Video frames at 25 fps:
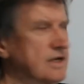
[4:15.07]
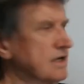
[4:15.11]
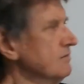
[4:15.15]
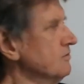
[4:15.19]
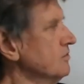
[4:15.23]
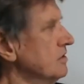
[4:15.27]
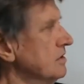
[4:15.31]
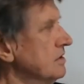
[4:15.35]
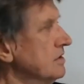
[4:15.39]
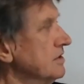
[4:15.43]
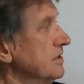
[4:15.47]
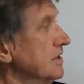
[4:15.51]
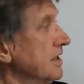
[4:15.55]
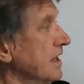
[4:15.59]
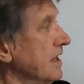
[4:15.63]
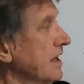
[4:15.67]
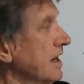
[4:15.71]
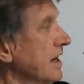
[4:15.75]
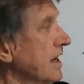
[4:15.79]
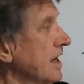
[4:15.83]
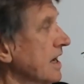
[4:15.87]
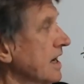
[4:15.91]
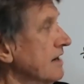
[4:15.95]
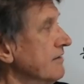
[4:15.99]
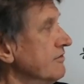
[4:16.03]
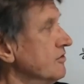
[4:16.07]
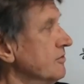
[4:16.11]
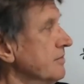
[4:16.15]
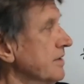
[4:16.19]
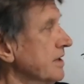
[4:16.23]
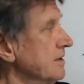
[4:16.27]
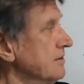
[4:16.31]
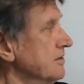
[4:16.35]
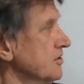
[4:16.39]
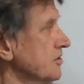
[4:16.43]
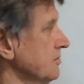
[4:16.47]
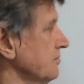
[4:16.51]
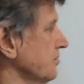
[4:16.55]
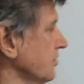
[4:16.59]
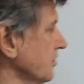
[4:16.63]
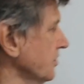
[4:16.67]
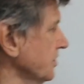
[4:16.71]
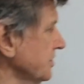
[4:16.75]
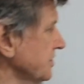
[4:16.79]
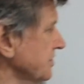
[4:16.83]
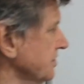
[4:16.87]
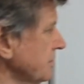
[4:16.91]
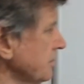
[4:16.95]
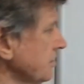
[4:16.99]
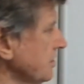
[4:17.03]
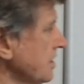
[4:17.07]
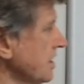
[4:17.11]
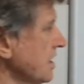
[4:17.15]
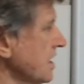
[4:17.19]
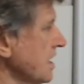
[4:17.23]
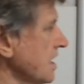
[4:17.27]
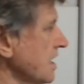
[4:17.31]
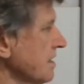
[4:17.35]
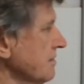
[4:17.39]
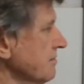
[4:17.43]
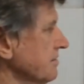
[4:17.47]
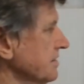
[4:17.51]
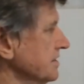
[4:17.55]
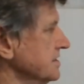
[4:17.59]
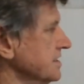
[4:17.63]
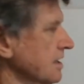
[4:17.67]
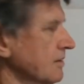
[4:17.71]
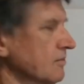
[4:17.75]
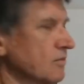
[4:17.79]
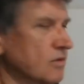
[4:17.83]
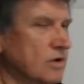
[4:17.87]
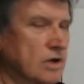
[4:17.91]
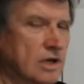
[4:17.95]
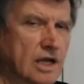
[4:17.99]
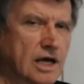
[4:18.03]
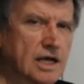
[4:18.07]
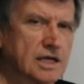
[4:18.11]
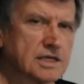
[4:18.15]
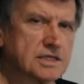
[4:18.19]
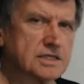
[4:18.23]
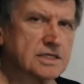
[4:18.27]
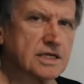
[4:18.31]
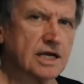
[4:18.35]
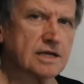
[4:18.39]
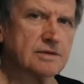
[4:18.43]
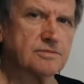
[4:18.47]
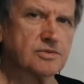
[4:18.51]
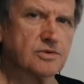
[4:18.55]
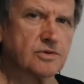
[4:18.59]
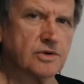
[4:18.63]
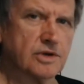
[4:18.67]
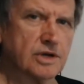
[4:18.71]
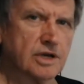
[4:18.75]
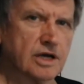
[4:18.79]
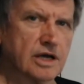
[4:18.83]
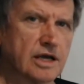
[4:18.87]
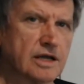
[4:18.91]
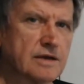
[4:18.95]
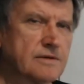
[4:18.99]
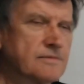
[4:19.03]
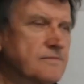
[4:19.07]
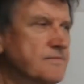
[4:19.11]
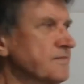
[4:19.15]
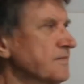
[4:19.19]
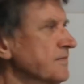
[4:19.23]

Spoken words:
will decay after about 2.2, but some will last 8.8.